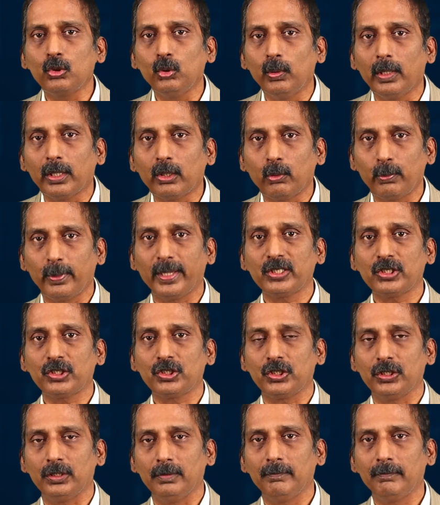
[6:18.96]
you a
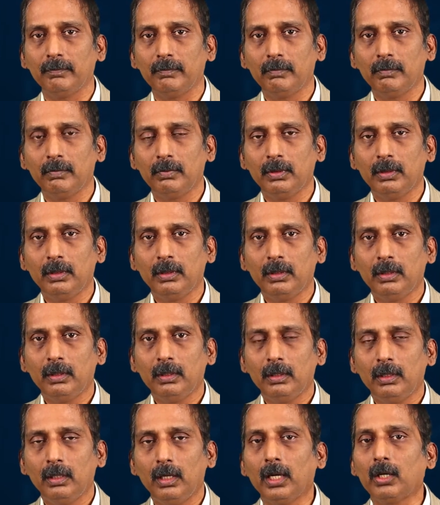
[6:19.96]
question
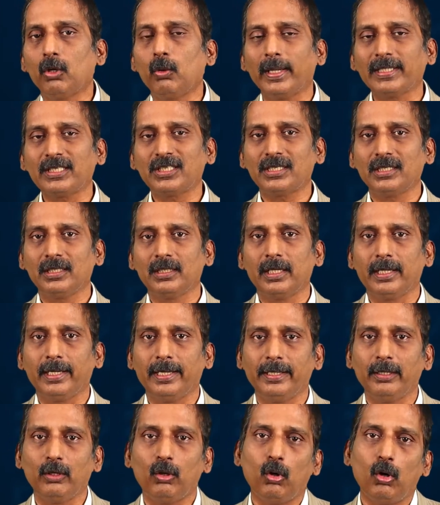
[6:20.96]
that
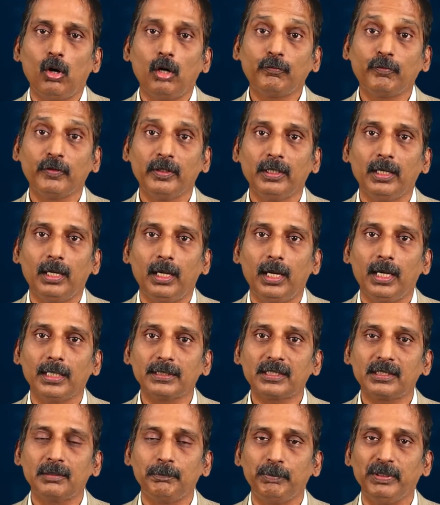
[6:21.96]
I often
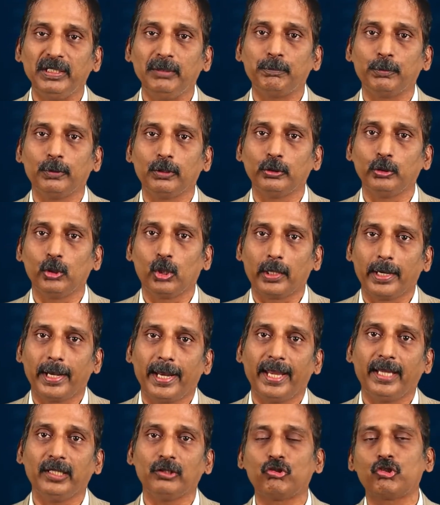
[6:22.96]
ask people your
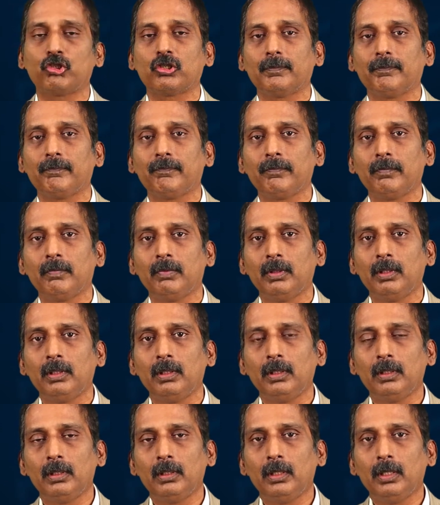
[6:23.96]
age.
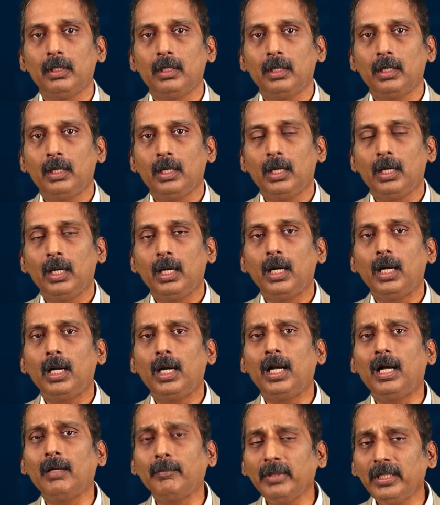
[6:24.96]

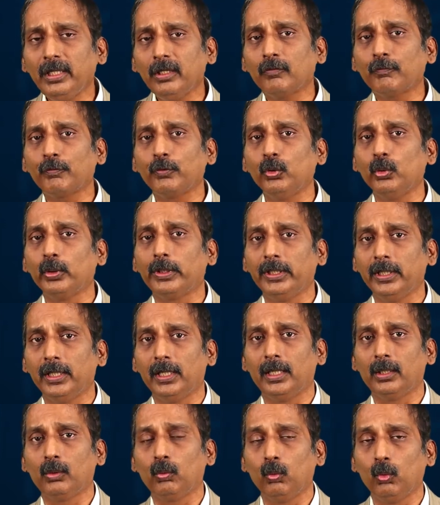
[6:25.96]
How many of you
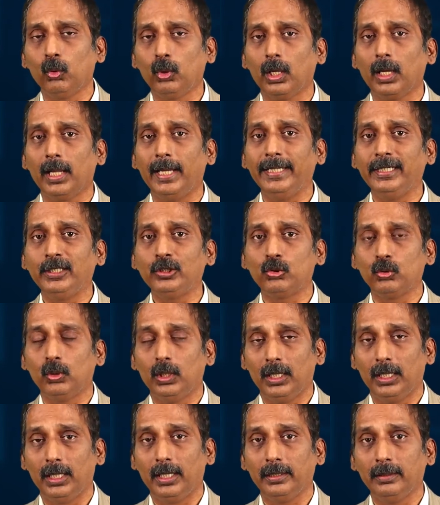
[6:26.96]
here would like to
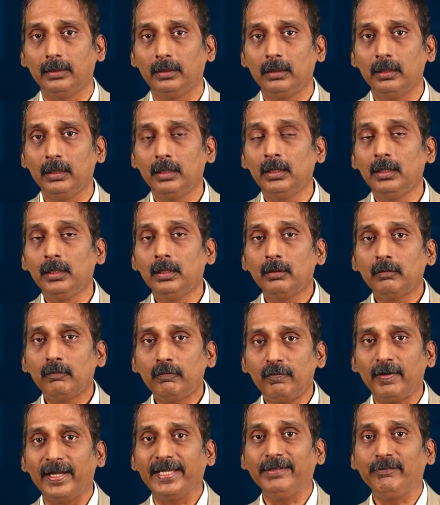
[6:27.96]
earn
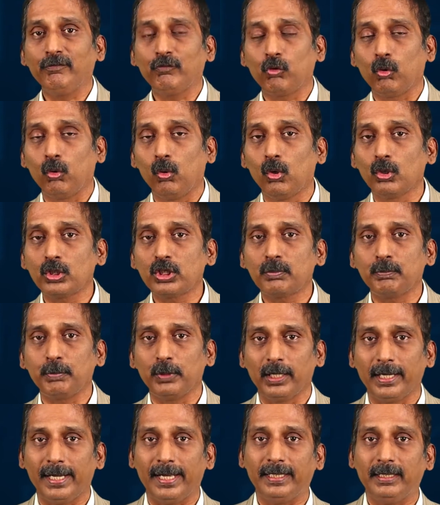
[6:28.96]
5 crores
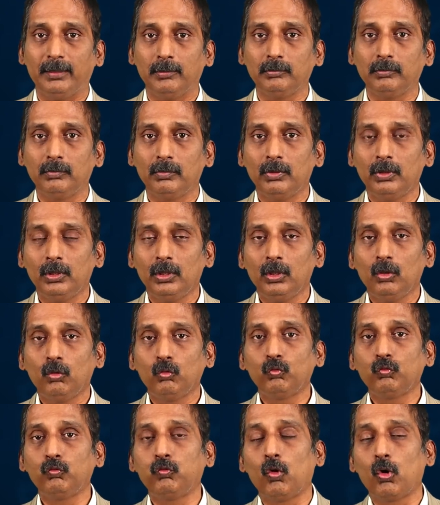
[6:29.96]
per annum
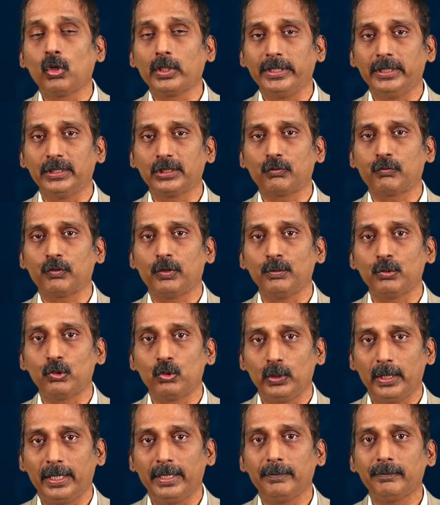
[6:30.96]
4 years from
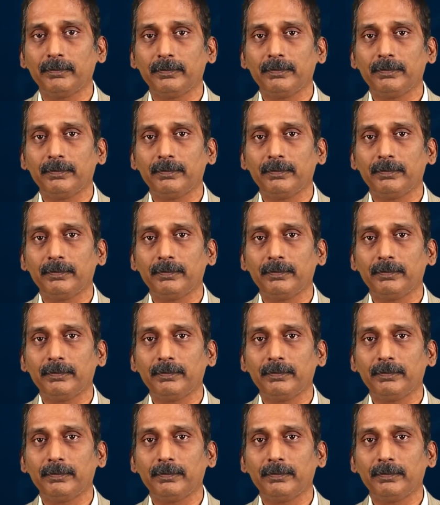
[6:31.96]
today?